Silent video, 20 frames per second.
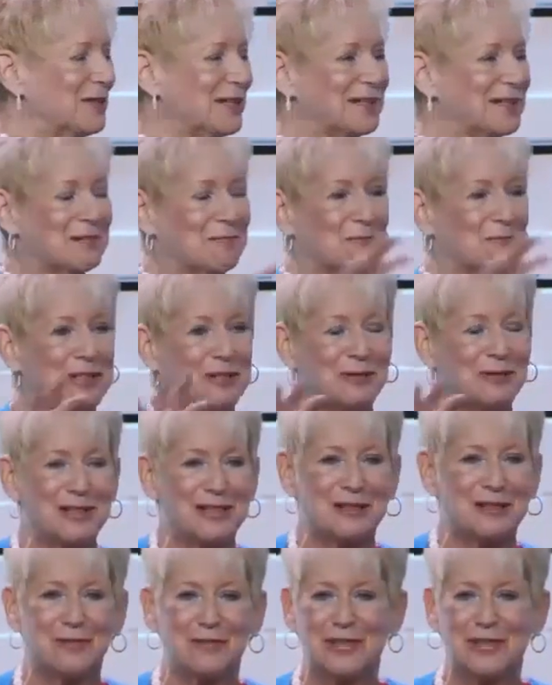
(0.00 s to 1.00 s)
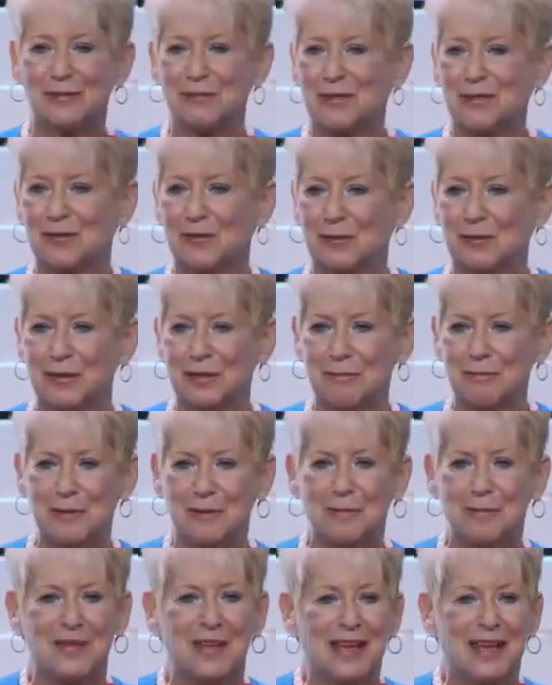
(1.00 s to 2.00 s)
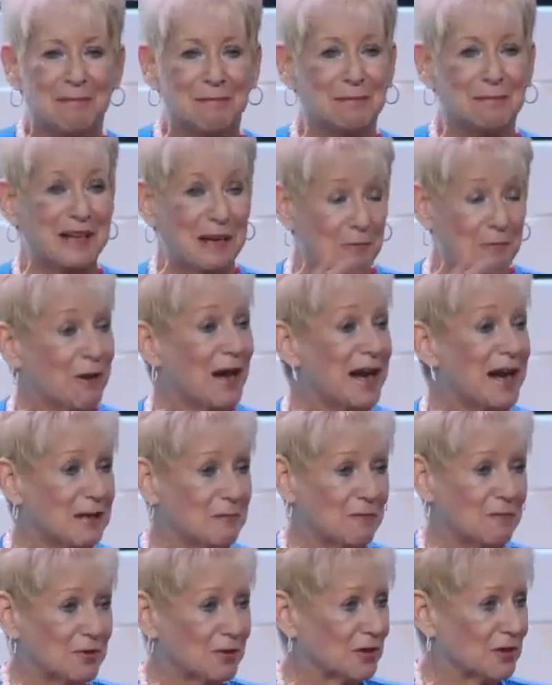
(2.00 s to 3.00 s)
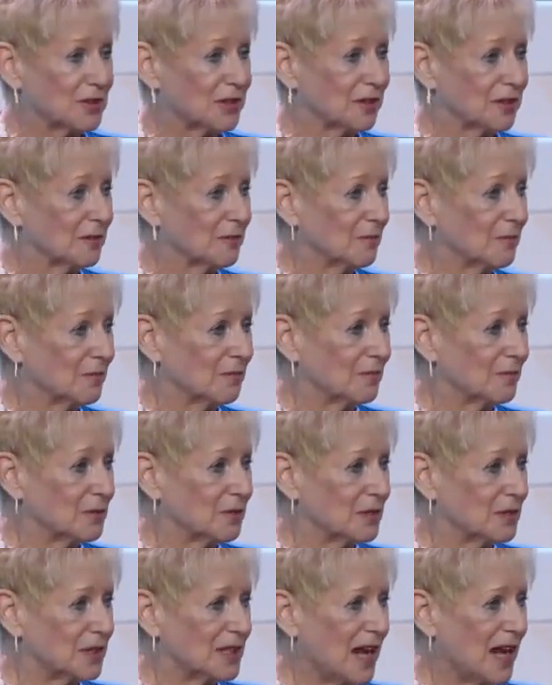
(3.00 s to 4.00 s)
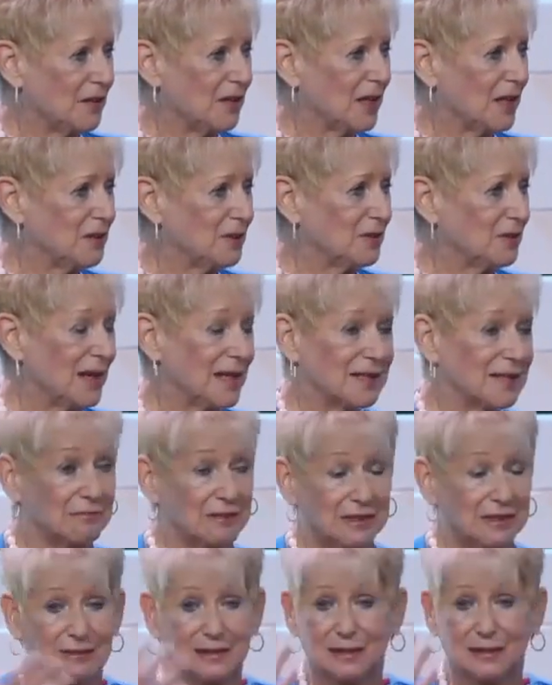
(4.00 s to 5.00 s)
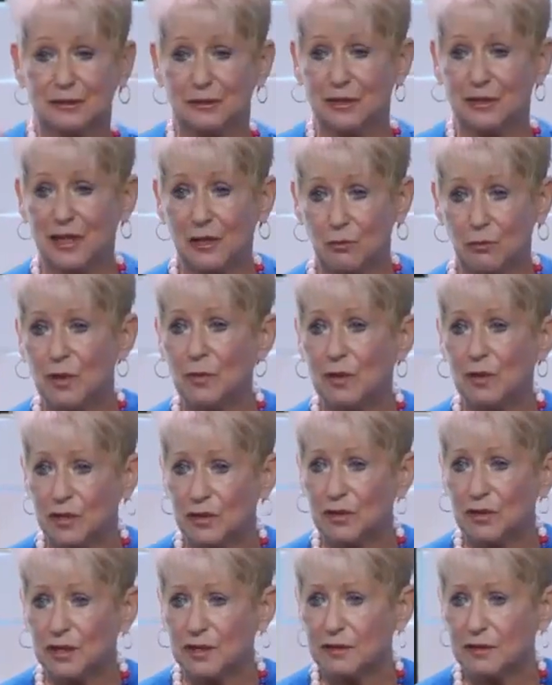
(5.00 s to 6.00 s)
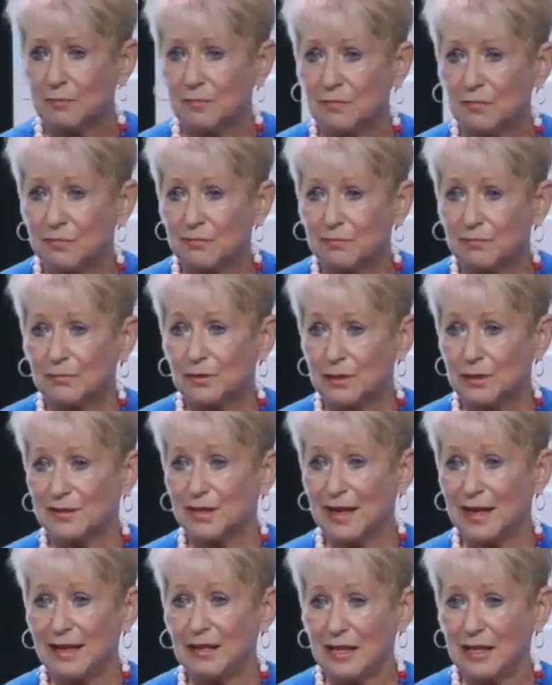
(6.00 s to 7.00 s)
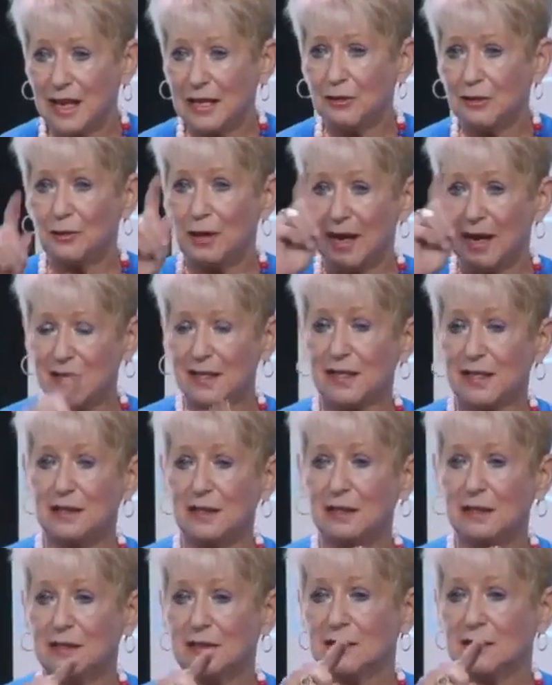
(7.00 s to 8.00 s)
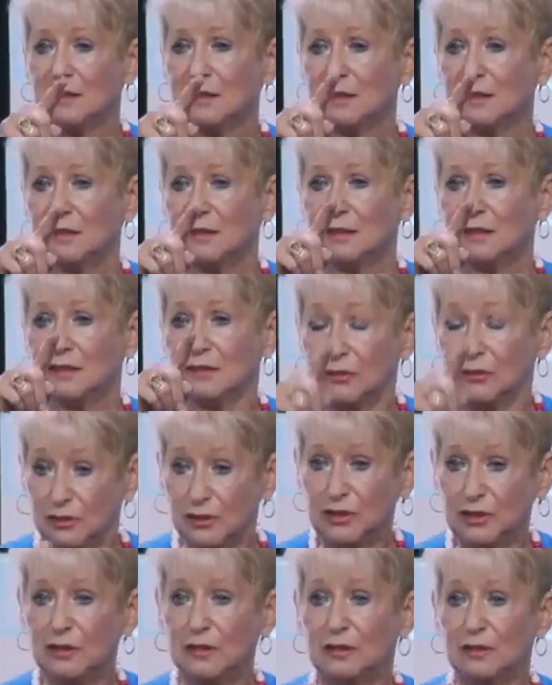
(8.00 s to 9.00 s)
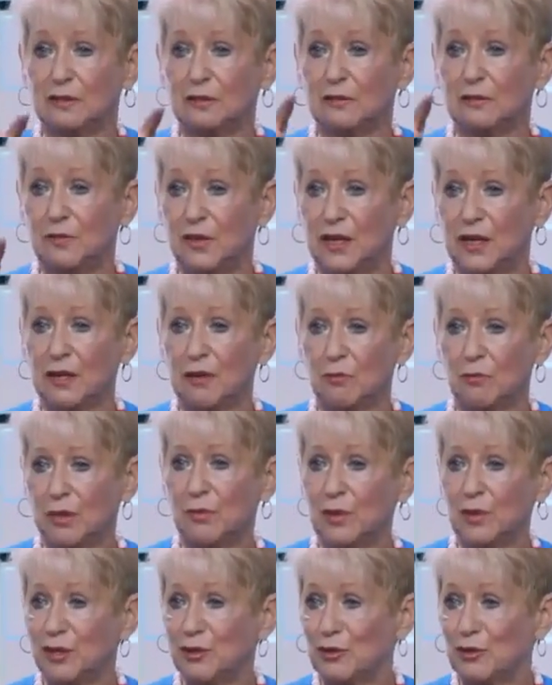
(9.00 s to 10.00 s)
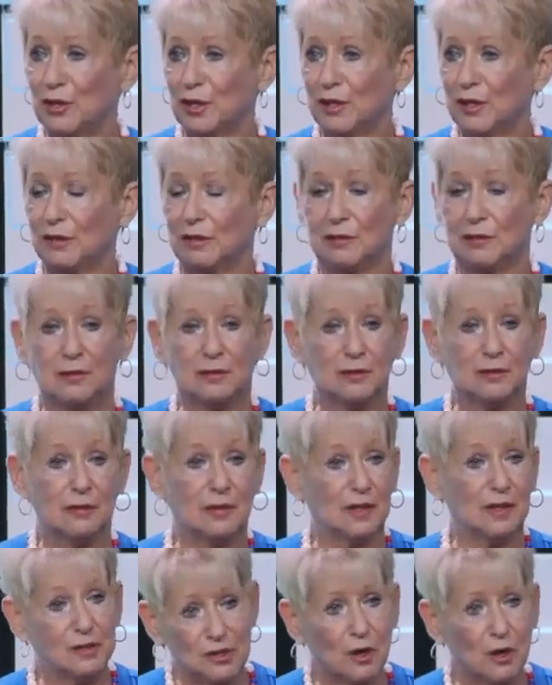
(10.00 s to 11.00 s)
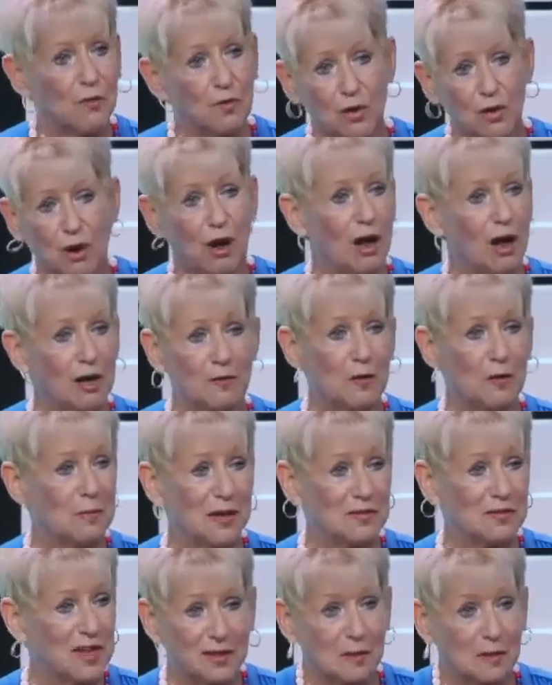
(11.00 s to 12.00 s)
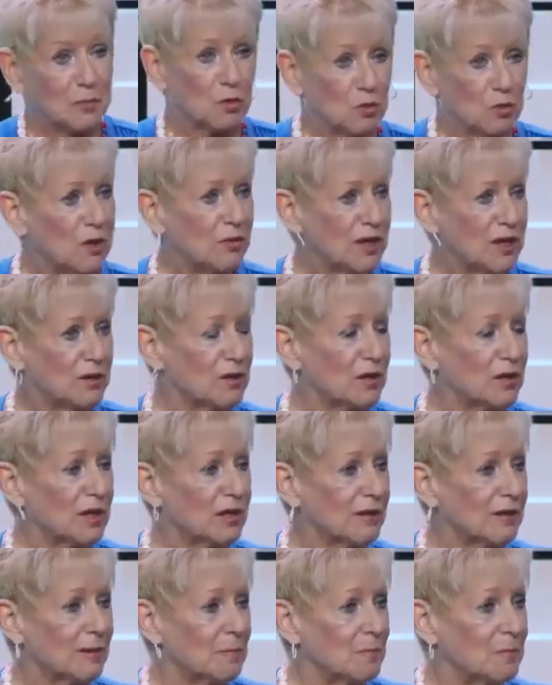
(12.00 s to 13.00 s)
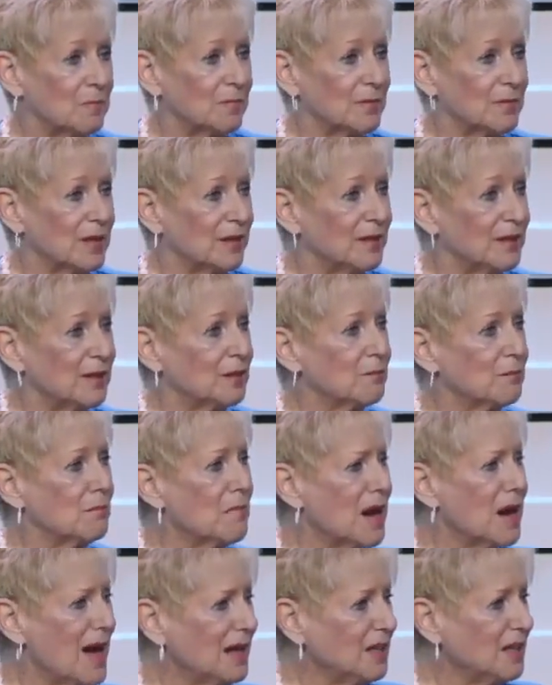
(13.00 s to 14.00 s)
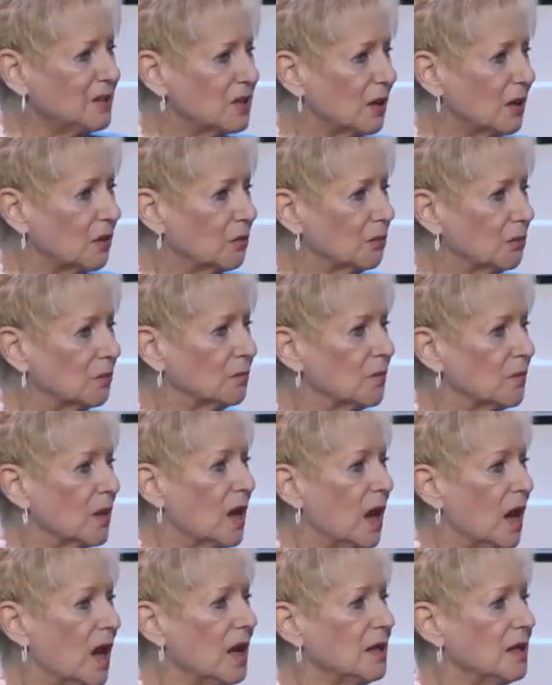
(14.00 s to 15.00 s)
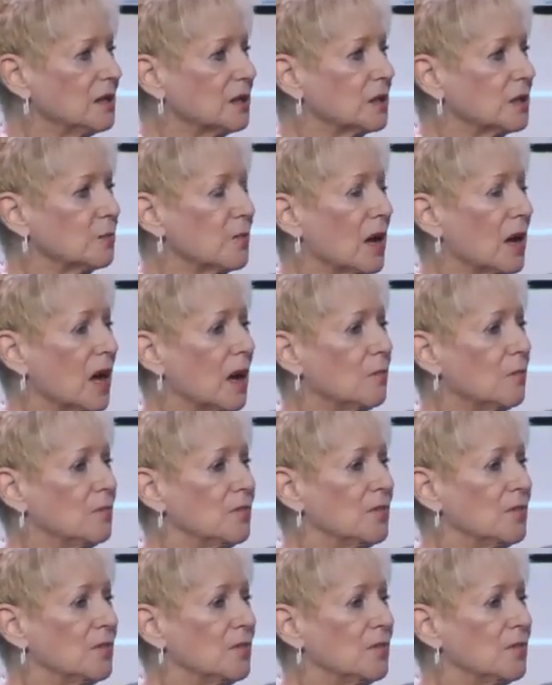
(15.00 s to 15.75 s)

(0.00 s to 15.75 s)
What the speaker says: some voicemails from people, but I rate them first. She says, how'd I do? I said, you got to re-record. I go, excellent, good, fair, re-record. And so far, all of them I checked have been re-record. They're monotone. Hi, this is Bob.